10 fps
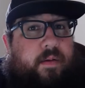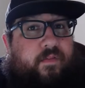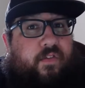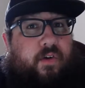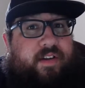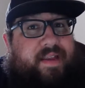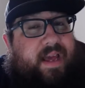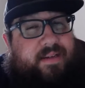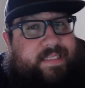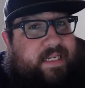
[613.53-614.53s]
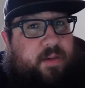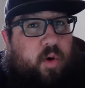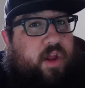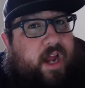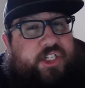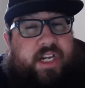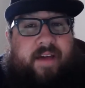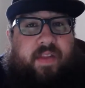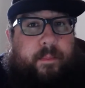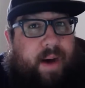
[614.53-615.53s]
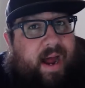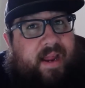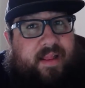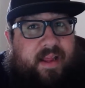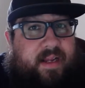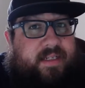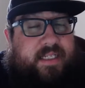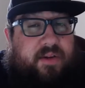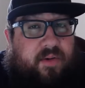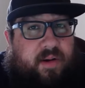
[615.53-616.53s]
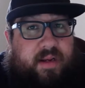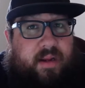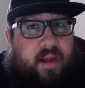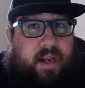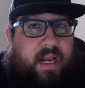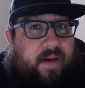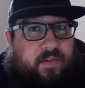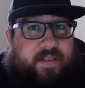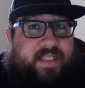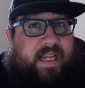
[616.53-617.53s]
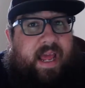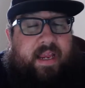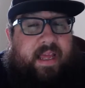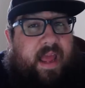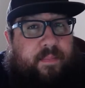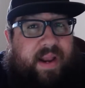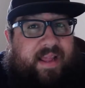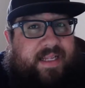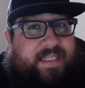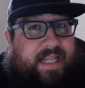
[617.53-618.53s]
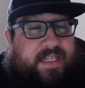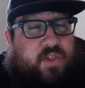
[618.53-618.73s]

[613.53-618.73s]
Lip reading: for DLC where you actually have to buy the continued levels and gameplay and this and that?